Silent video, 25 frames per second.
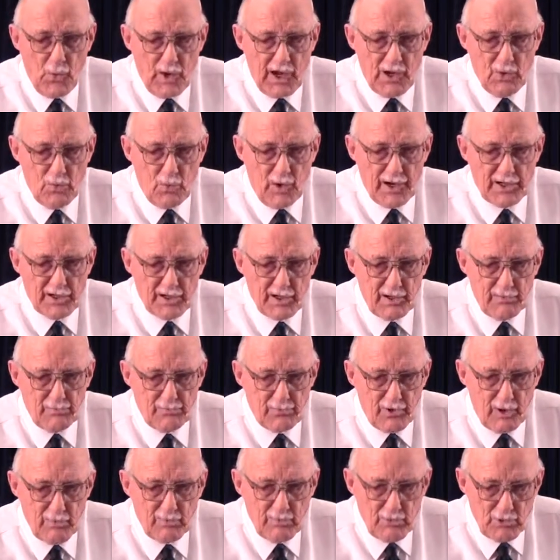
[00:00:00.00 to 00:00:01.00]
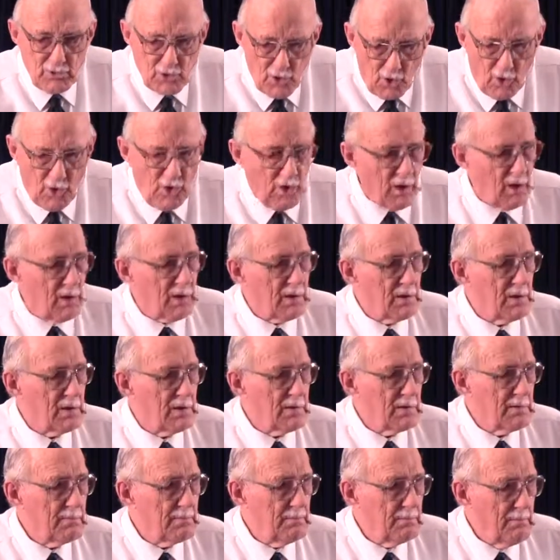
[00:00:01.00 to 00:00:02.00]
We want it from
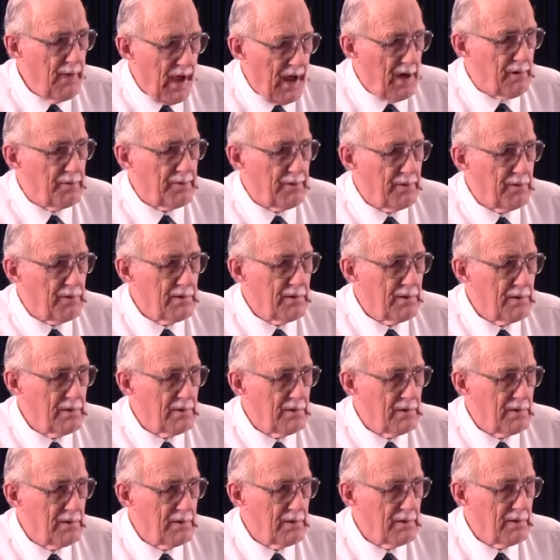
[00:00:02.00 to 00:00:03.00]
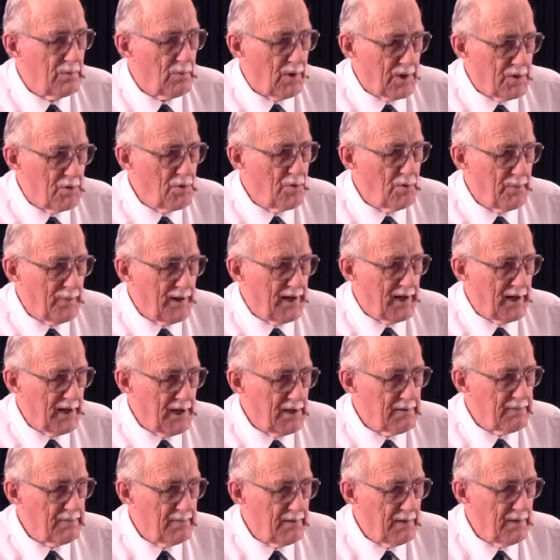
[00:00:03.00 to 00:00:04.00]
your mouth, what you
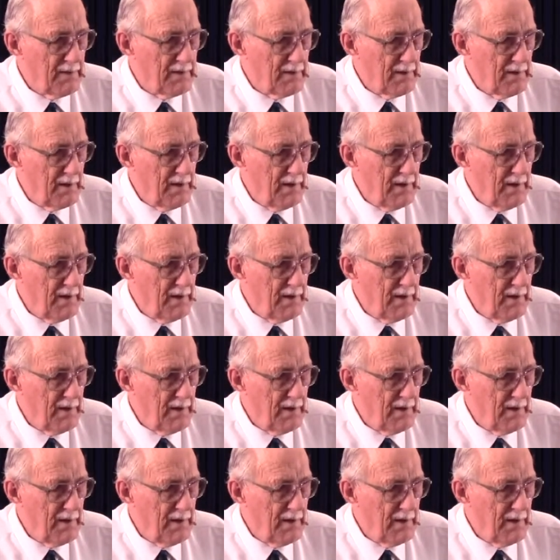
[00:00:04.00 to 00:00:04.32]
believe.